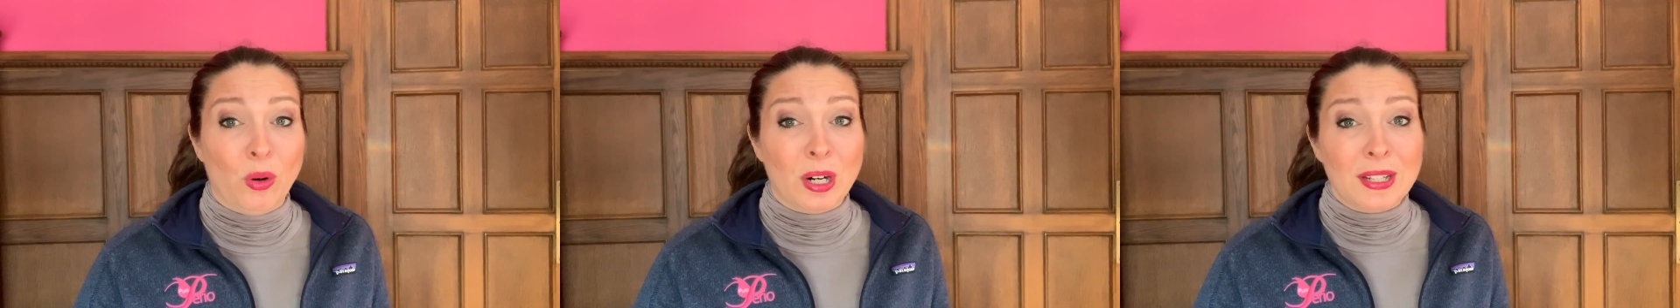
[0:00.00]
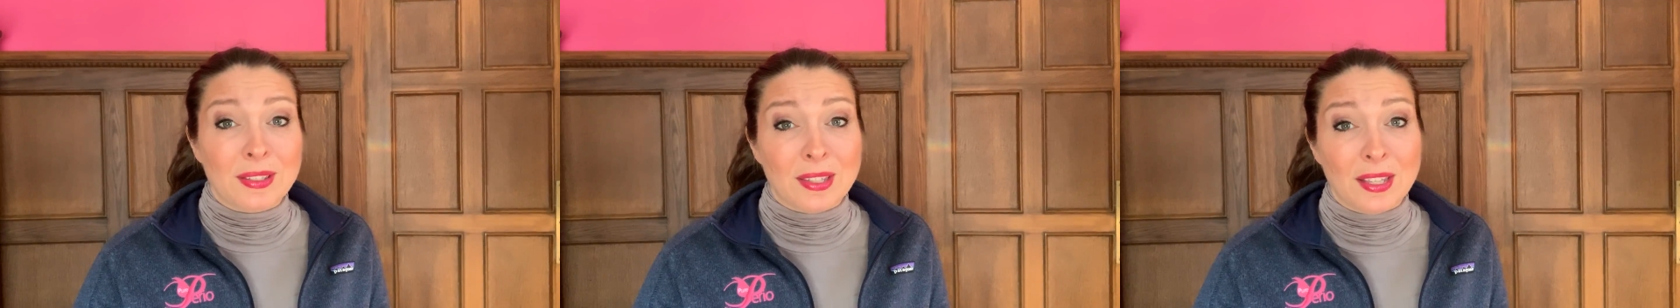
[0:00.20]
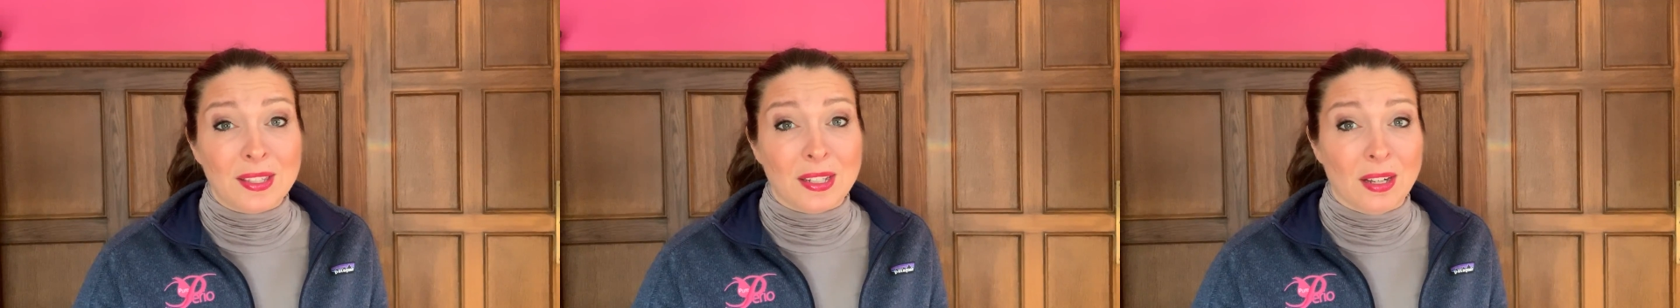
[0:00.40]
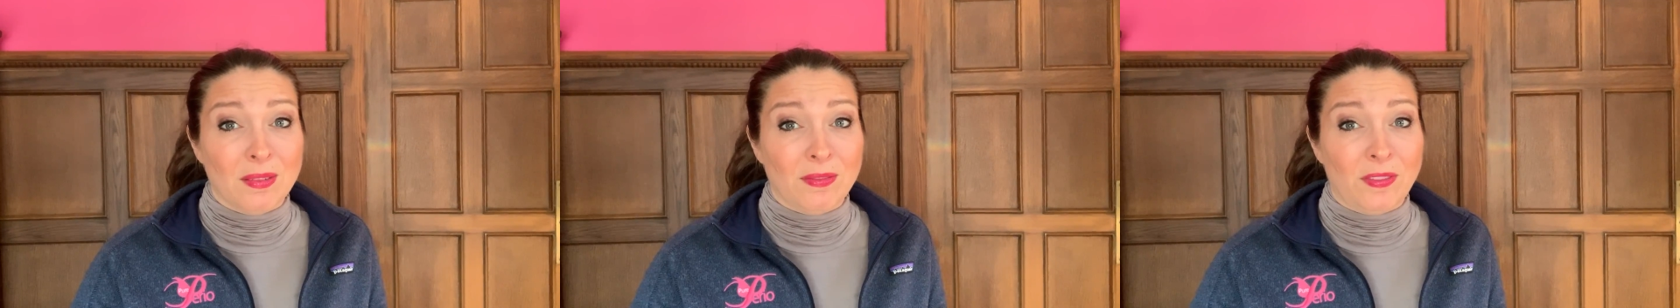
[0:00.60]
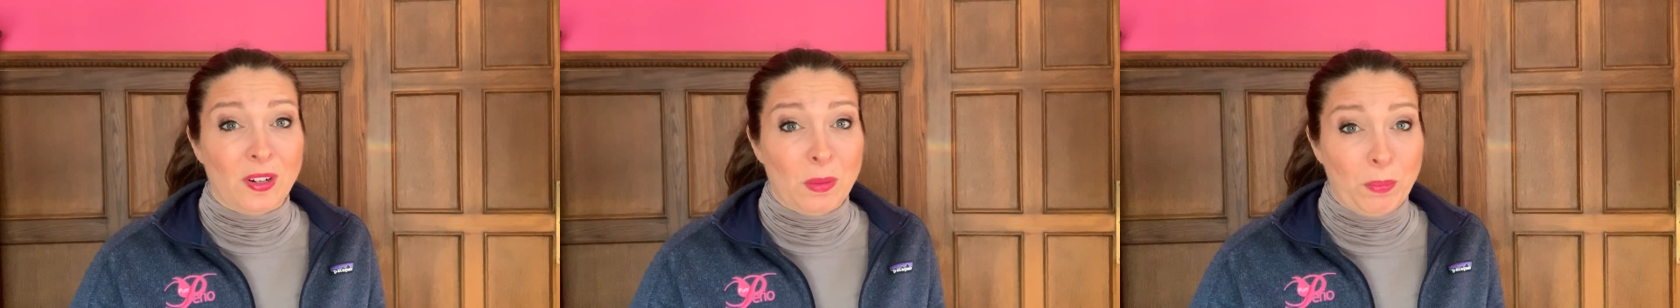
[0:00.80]
or a
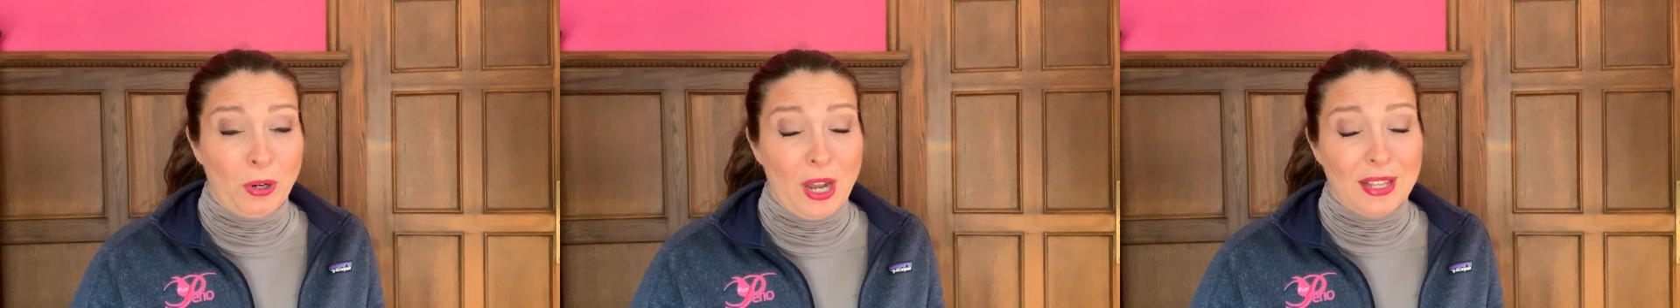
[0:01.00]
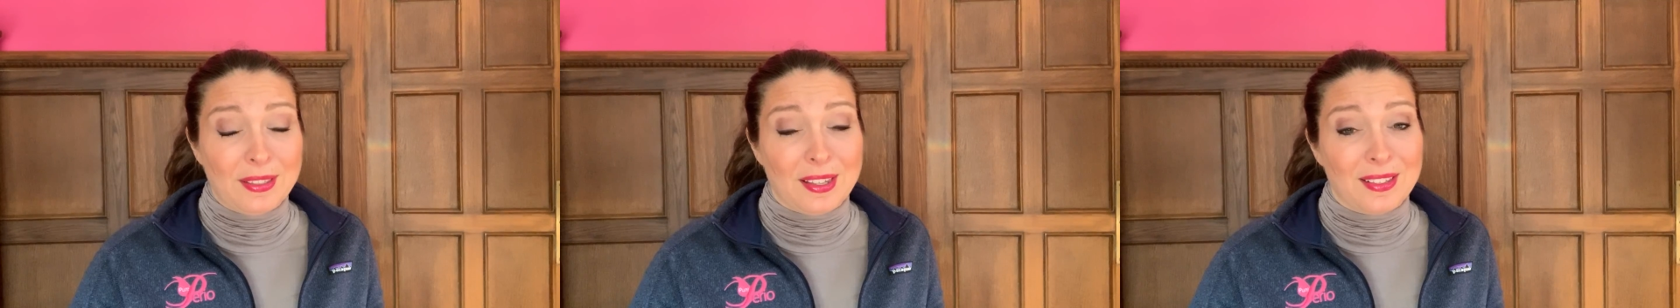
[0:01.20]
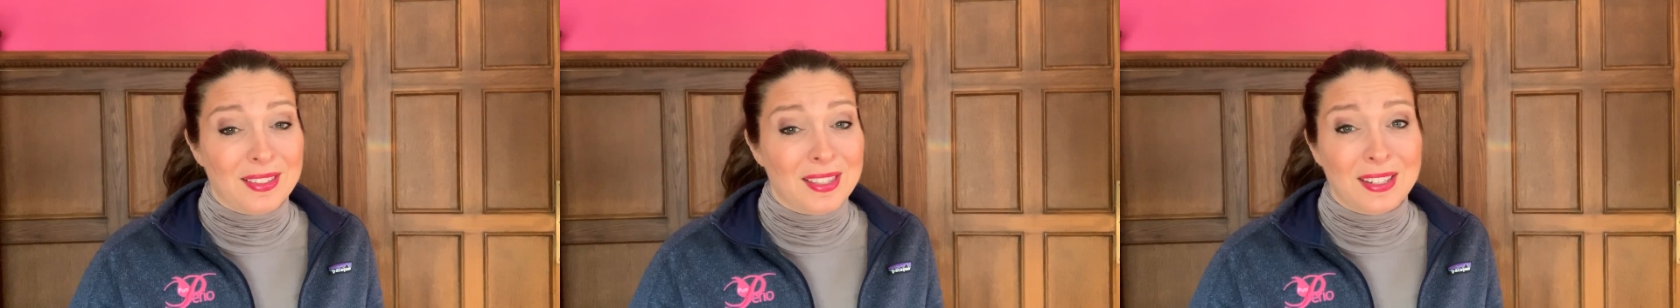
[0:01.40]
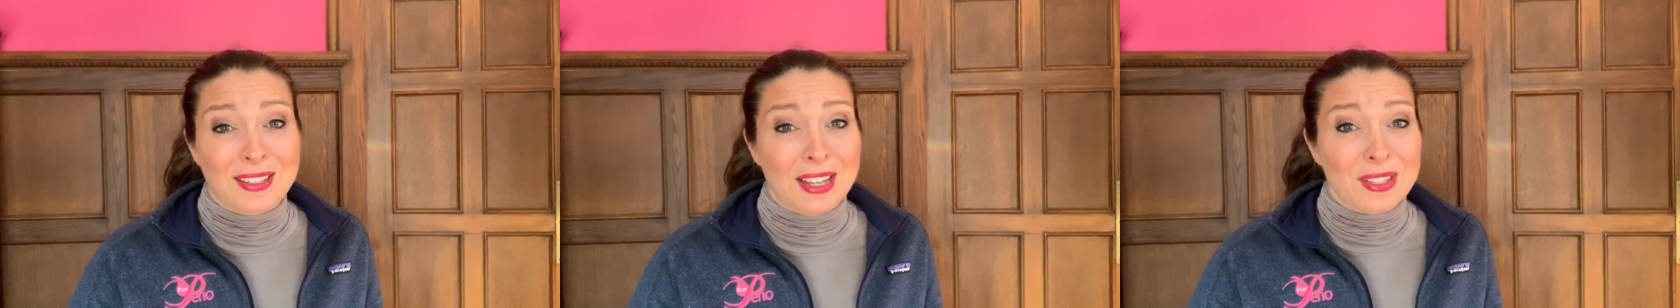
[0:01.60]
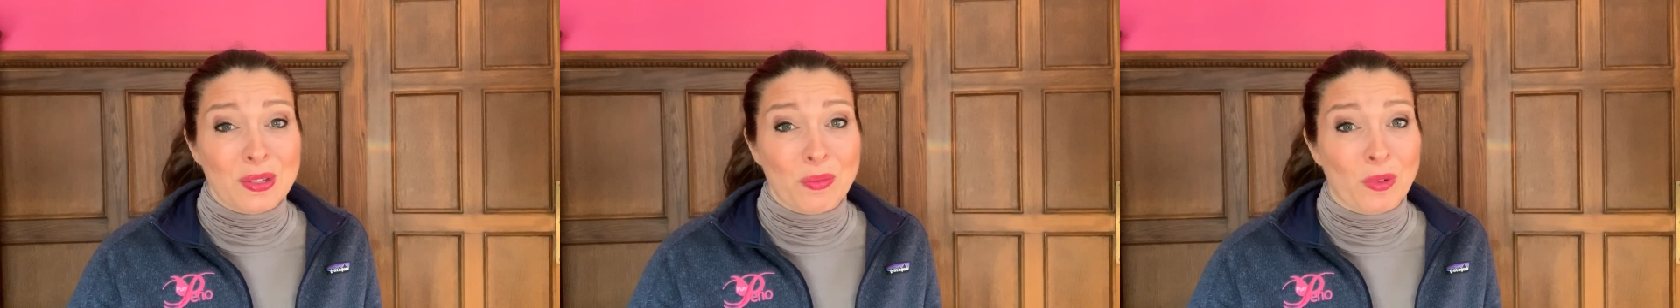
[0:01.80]
system for a process that
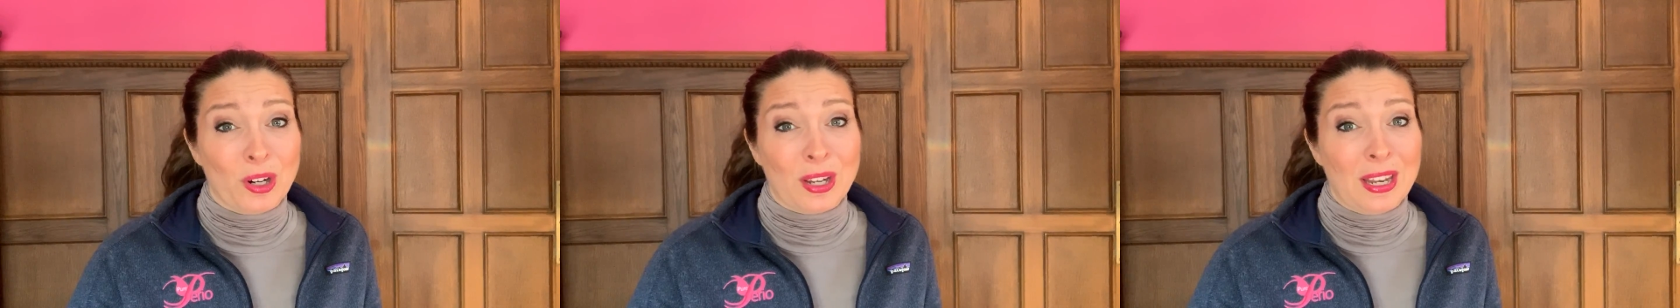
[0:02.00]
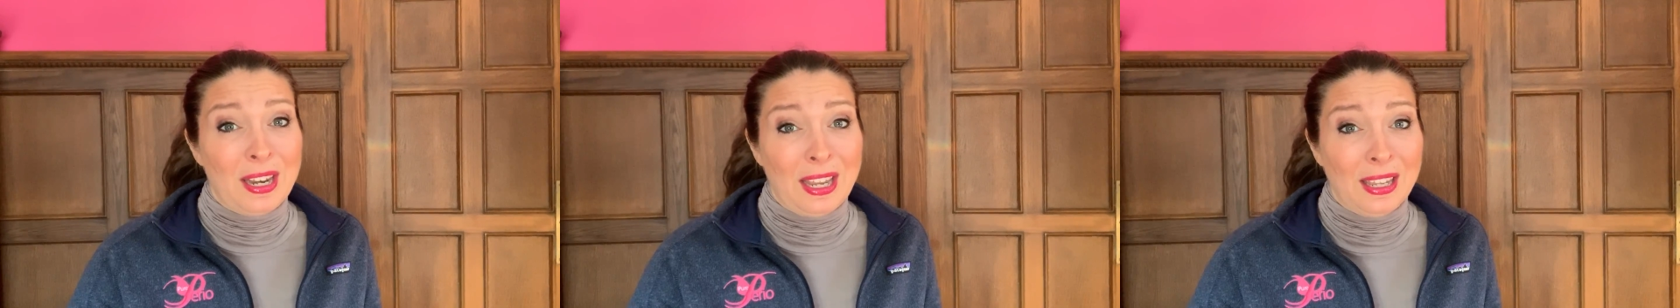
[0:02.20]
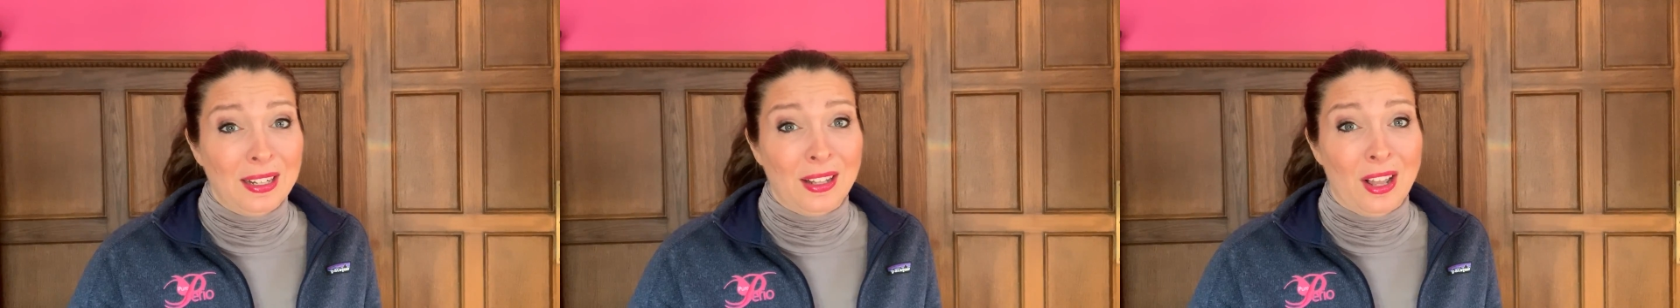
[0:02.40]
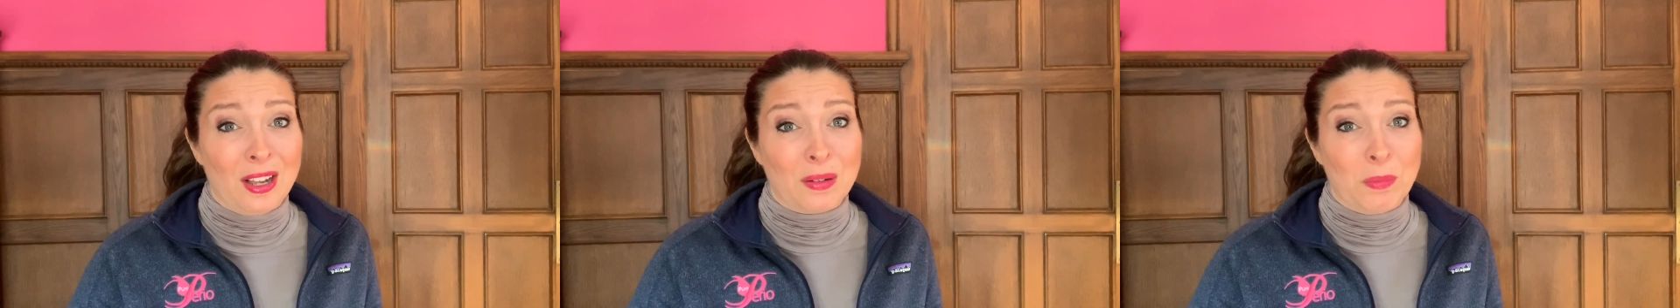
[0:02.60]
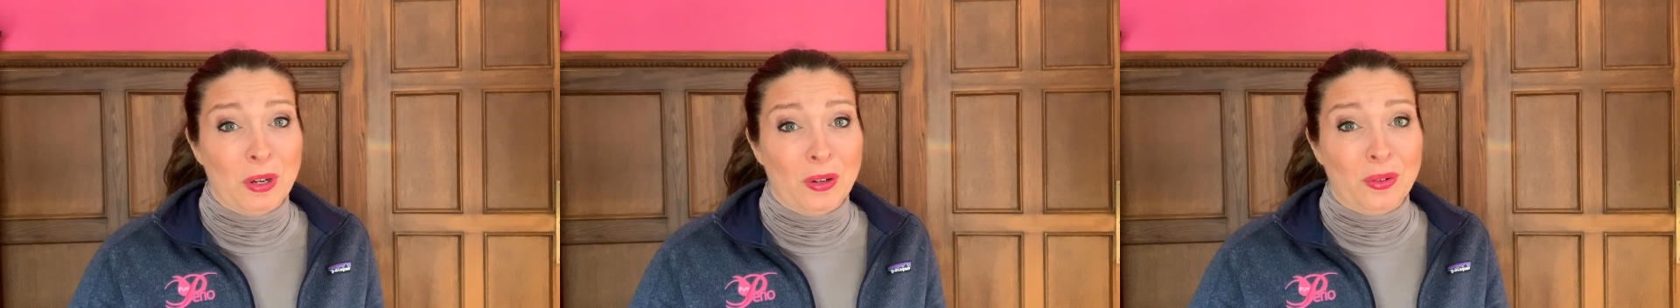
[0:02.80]
doesn't work in
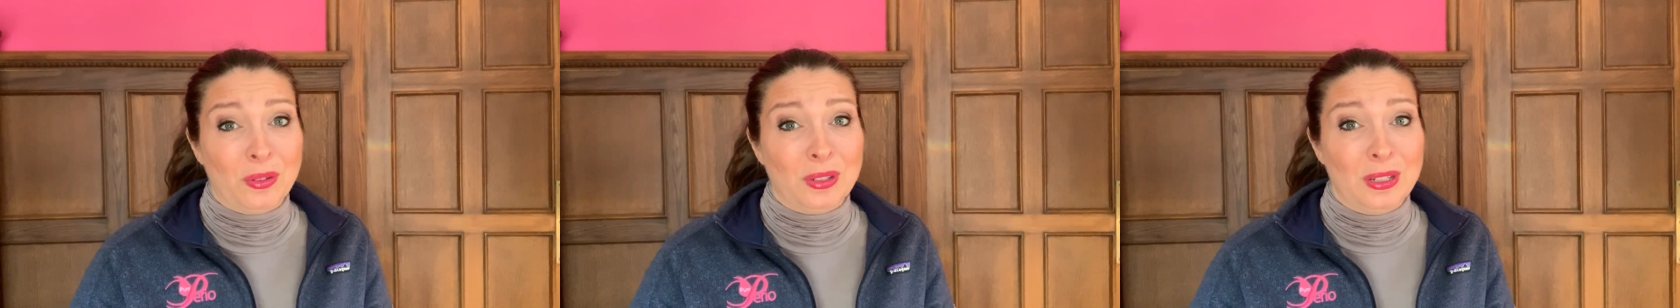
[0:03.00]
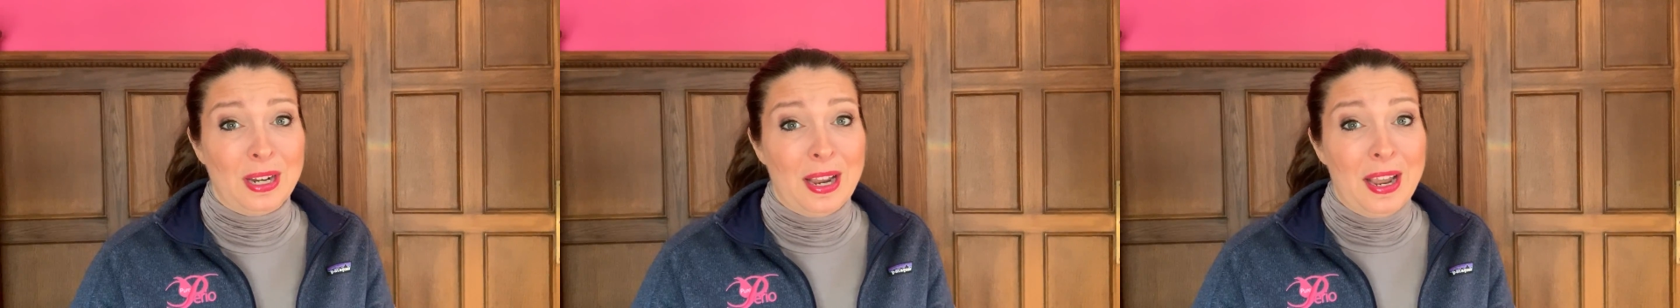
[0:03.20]
analog mode?